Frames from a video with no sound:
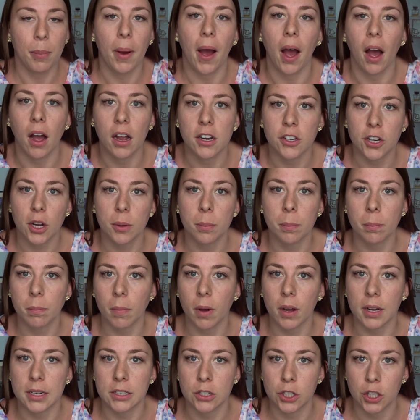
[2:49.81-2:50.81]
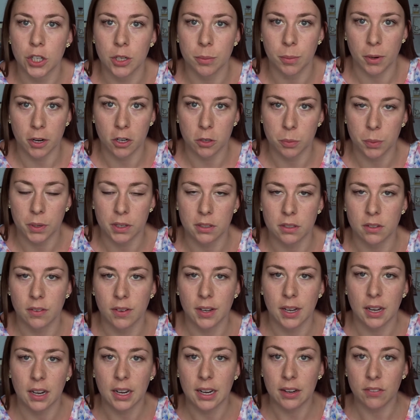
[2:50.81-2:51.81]
but I don't mind too much because if
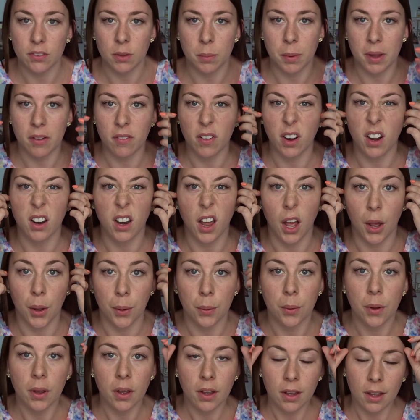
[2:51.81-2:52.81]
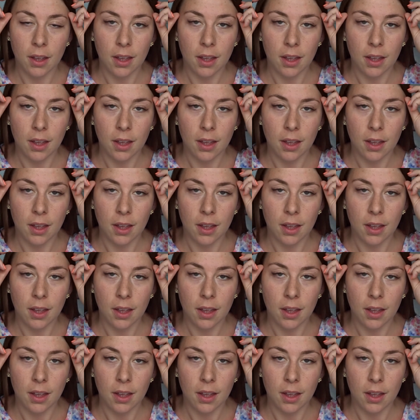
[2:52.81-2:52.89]
it leaves a bit of a glow,